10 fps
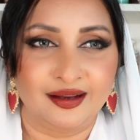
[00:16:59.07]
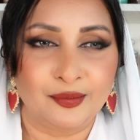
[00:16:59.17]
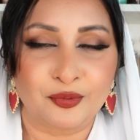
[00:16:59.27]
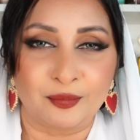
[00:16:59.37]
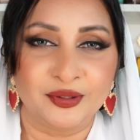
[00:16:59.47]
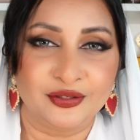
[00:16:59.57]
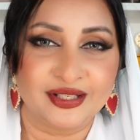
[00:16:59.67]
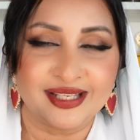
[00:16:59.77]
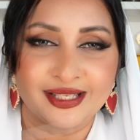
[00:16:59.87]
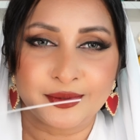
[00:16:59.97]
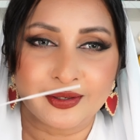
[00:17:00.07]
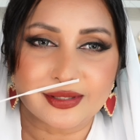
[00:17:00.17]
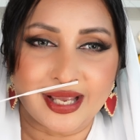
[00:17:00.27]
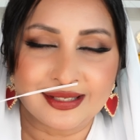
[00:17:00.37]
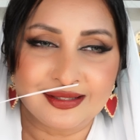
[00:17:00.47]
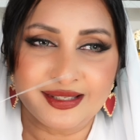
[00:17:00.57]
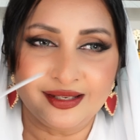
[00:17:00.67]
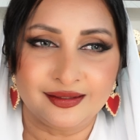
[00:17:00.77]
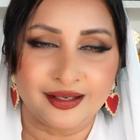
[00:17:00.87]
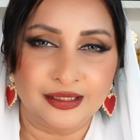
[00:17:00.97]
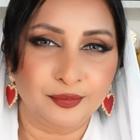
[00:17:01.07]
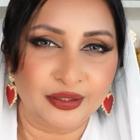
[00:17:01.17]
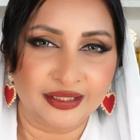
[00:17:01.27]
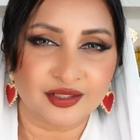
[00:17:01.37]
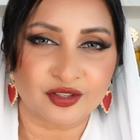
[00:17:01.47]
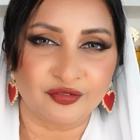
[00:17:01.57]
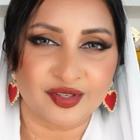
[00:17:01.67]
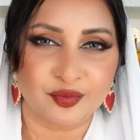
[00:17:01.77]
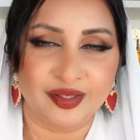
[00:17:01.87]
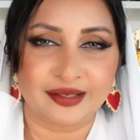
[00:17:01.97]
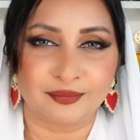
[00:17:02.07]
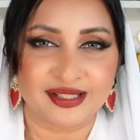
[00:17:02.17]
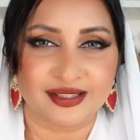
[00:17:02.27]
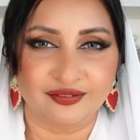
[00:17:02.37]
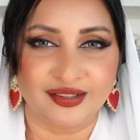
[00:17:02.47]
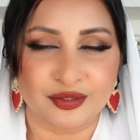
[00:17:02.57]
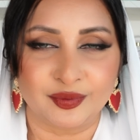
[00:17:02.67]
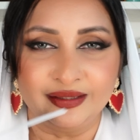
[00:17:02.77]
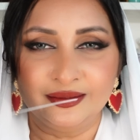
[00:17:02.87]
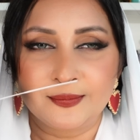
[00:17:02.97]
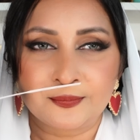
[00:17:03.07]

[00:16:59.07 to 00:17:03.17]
a proper unisex because I can see Ali pulling this off as well and myself as well.